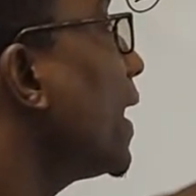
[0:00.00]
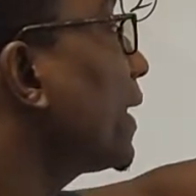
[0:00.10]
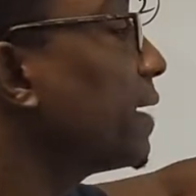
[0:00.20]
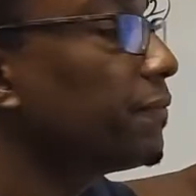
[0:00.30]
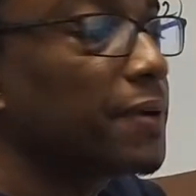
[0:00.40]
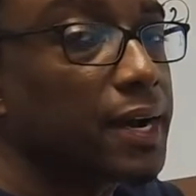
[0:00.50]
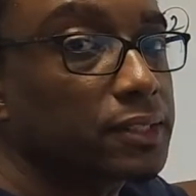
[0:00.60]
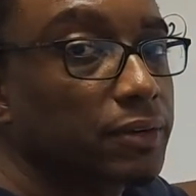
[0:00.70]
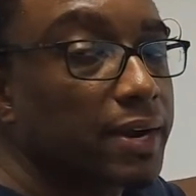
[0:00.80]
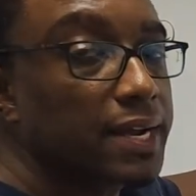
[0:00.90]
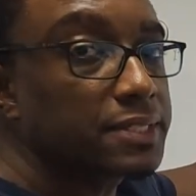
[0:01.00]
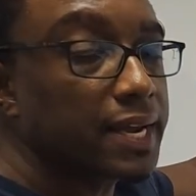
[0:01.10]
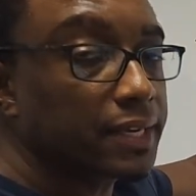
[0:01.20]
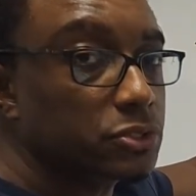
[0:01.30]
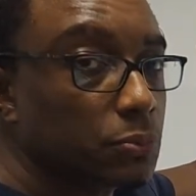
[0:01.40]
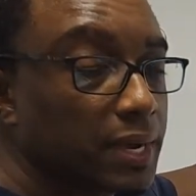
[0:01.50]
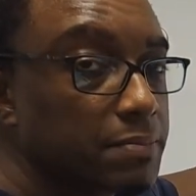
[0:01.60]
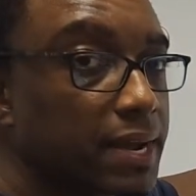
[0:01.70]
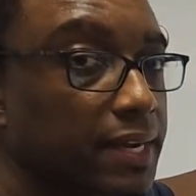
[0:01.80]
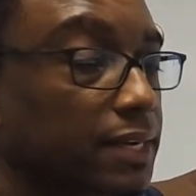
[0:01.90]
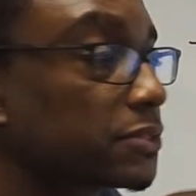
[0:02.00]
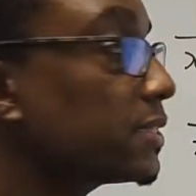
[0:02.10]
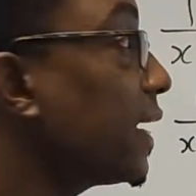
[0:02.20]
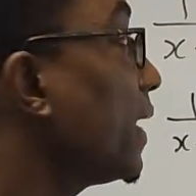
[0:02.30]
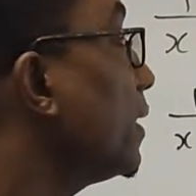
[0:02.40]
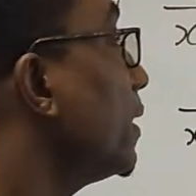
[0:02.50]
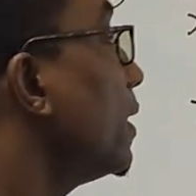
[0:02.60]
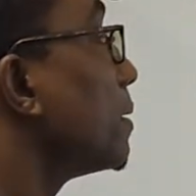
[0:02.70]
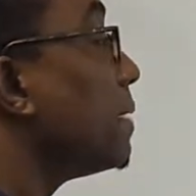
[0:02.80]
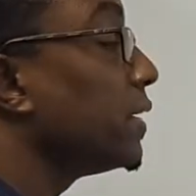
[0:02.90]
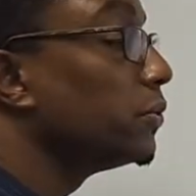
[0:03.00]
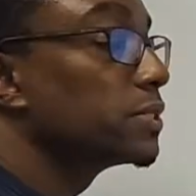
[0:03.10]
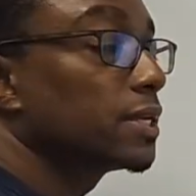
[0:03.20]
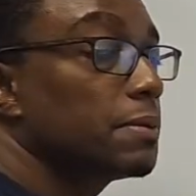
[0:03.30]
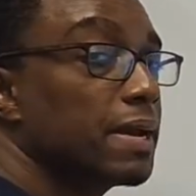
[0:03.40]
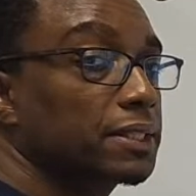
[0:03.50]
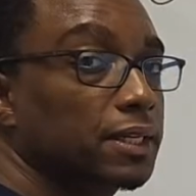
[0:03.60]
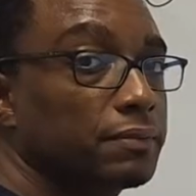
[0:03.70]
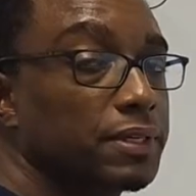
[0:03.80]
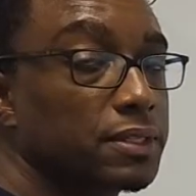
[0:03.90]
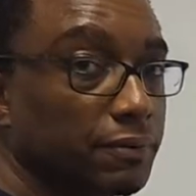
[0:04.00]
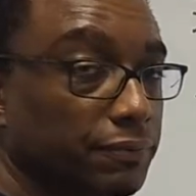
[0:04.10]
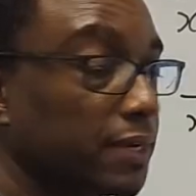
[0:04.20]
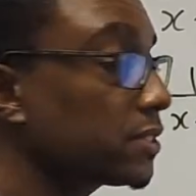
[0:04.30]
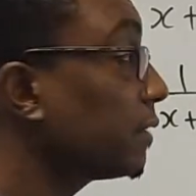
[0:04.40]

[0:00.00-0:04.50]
I can factorize x squared minus 9 by using the method of the difference